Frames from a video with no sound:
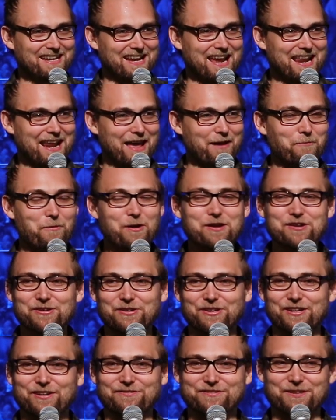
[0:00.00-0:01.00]
And I
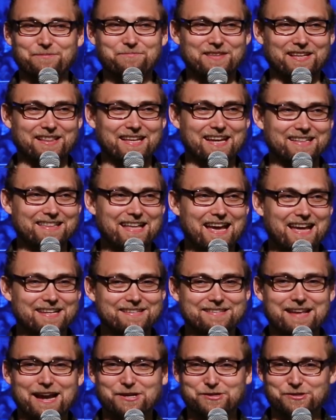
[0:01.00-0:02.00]
wonder if something like that
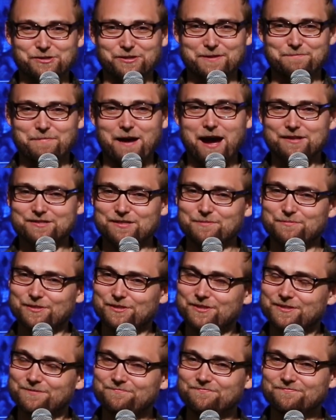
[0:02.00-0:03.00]
is actually
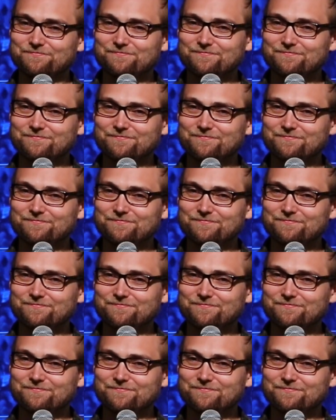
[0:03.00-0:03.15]
possible,